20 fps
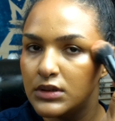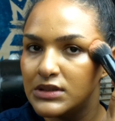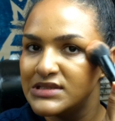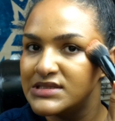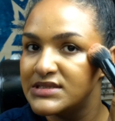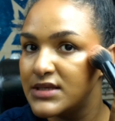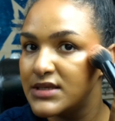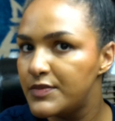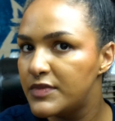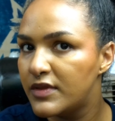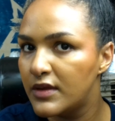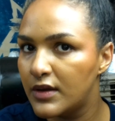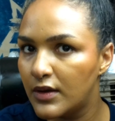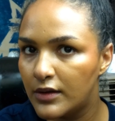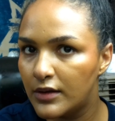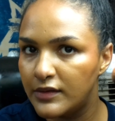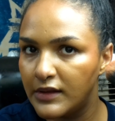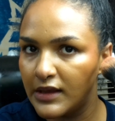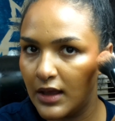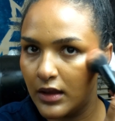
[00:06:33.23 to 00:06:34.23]
same thing
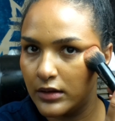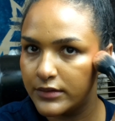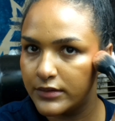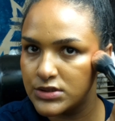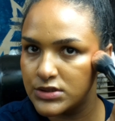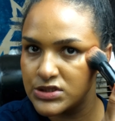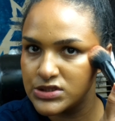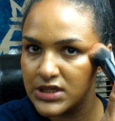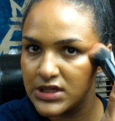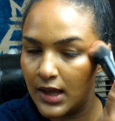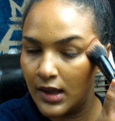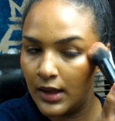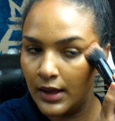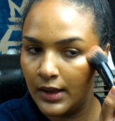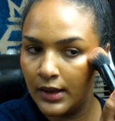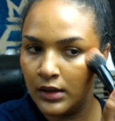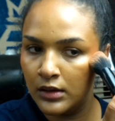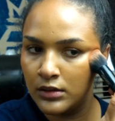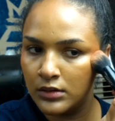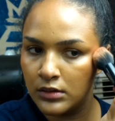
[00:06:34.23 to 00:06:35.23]
on the other
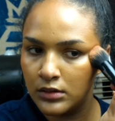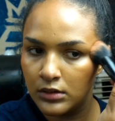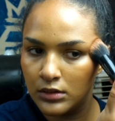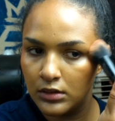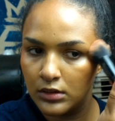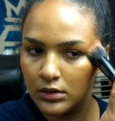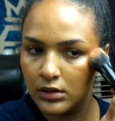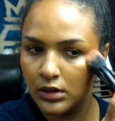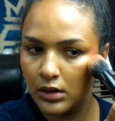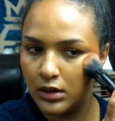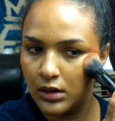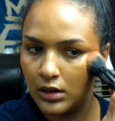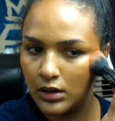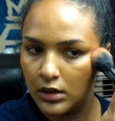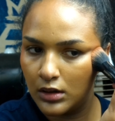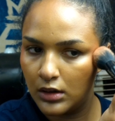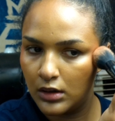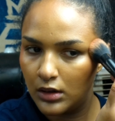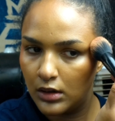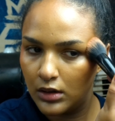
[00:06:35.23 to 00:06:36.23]
side.
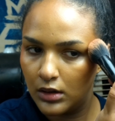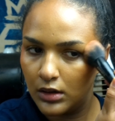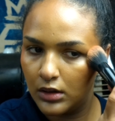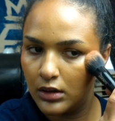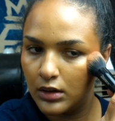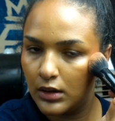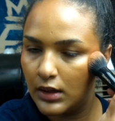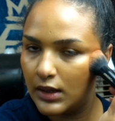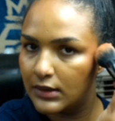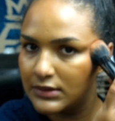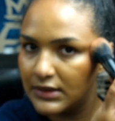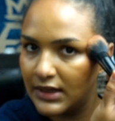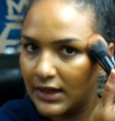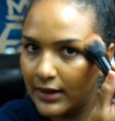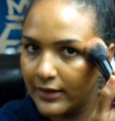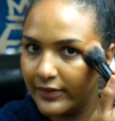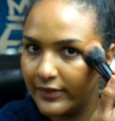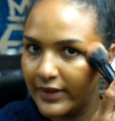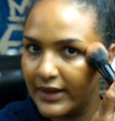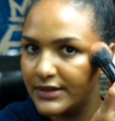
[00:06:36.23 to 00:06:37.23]
And
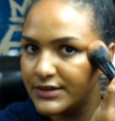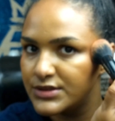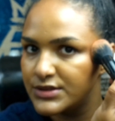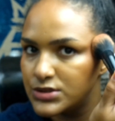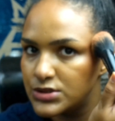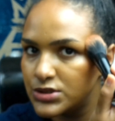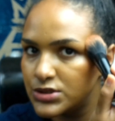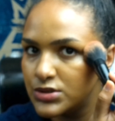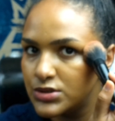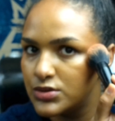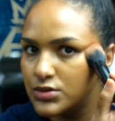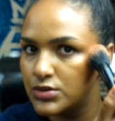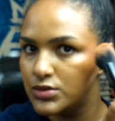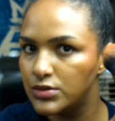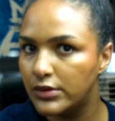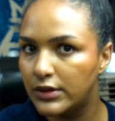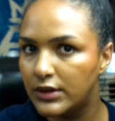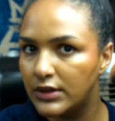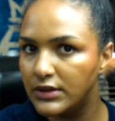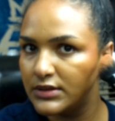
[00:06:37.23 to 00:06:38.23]
I like
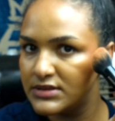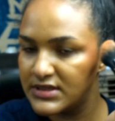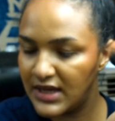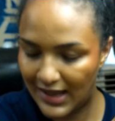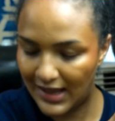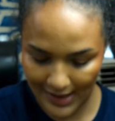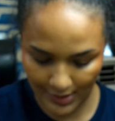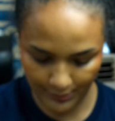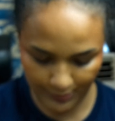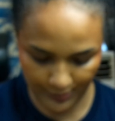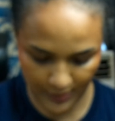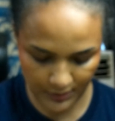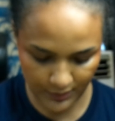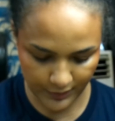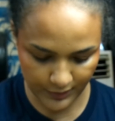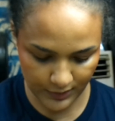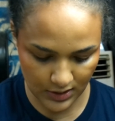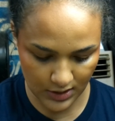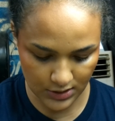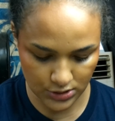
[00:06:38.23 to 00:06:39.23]
to tap my
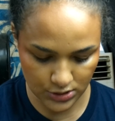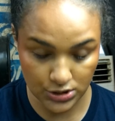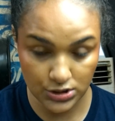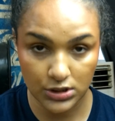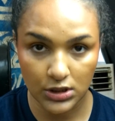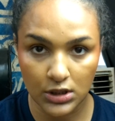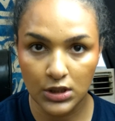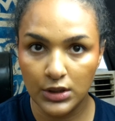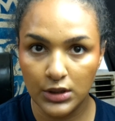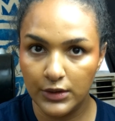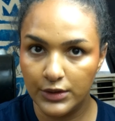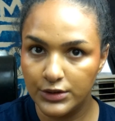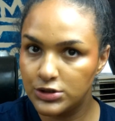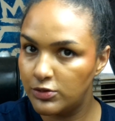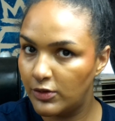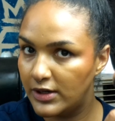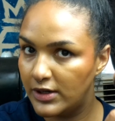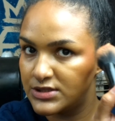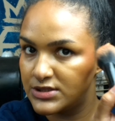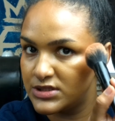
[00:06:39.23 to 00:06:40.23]
blush to
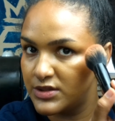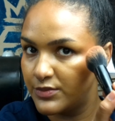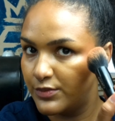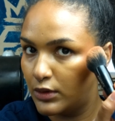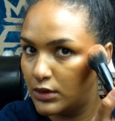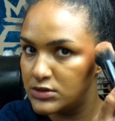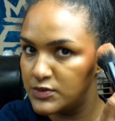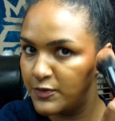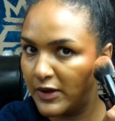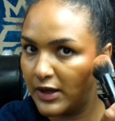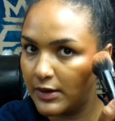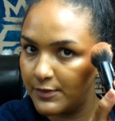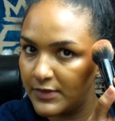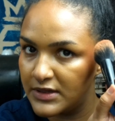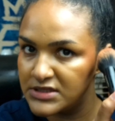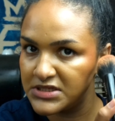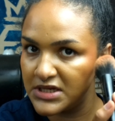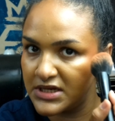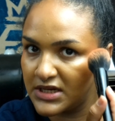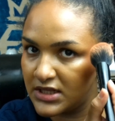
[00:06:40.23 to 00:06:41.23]
where it's the most
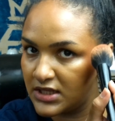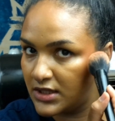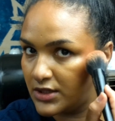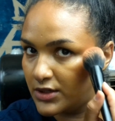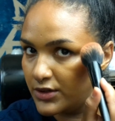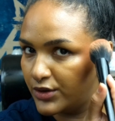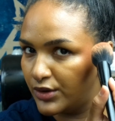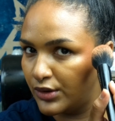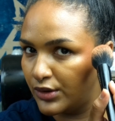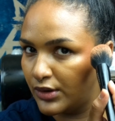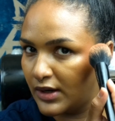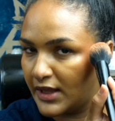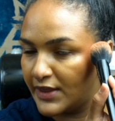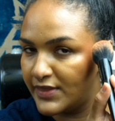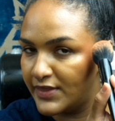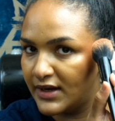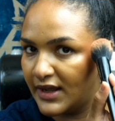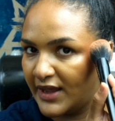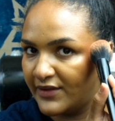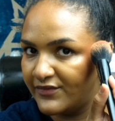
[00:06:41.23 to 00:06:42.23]
pigmented here and
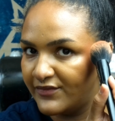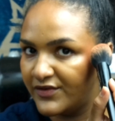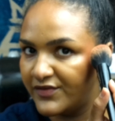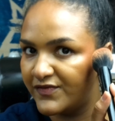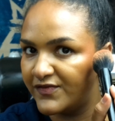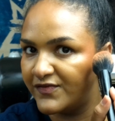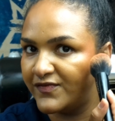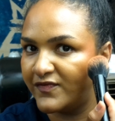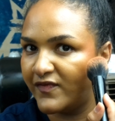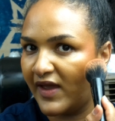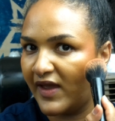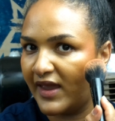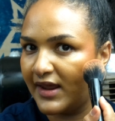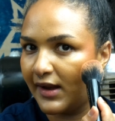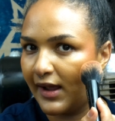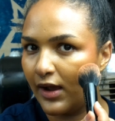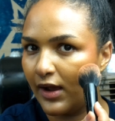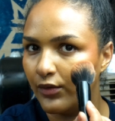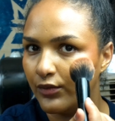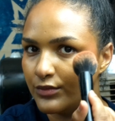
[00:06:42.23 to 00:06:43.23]
then have it fade
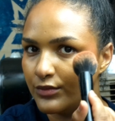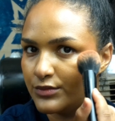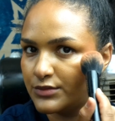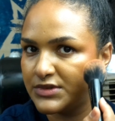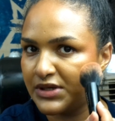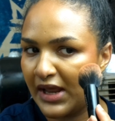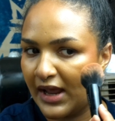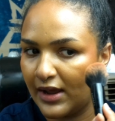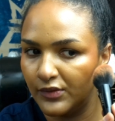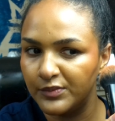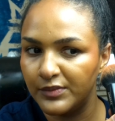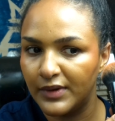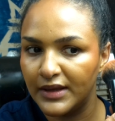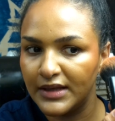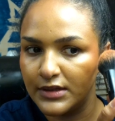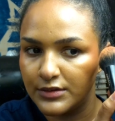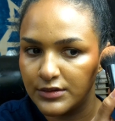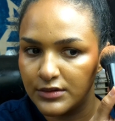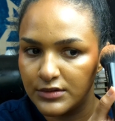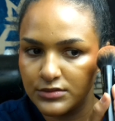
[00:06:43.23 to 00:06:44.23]
out down
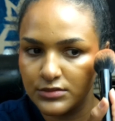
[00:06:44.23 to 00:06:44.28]
my